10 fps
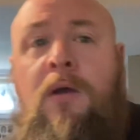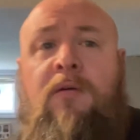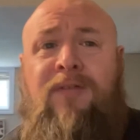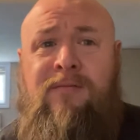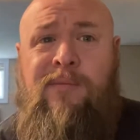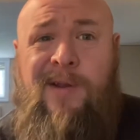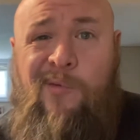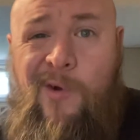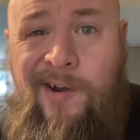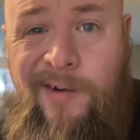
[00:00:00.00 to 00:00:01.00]
for everybody
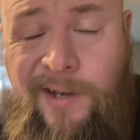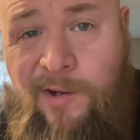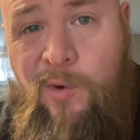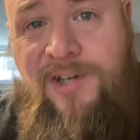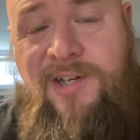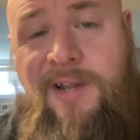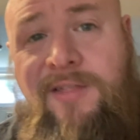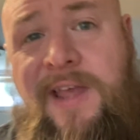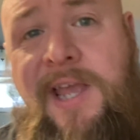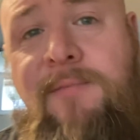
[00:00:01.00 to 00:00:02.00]
wondering, questioning,
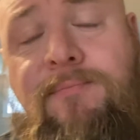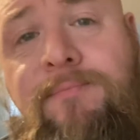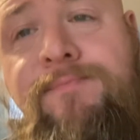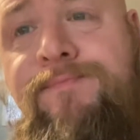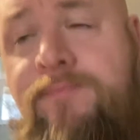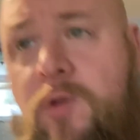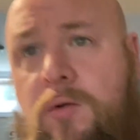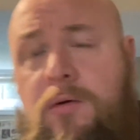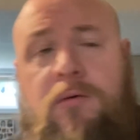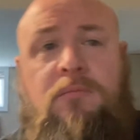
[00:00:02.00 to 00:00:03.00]
thinking,
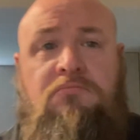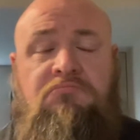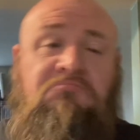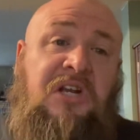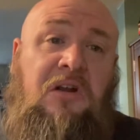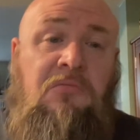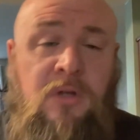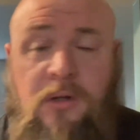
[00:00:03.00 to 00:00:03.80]
or, you know,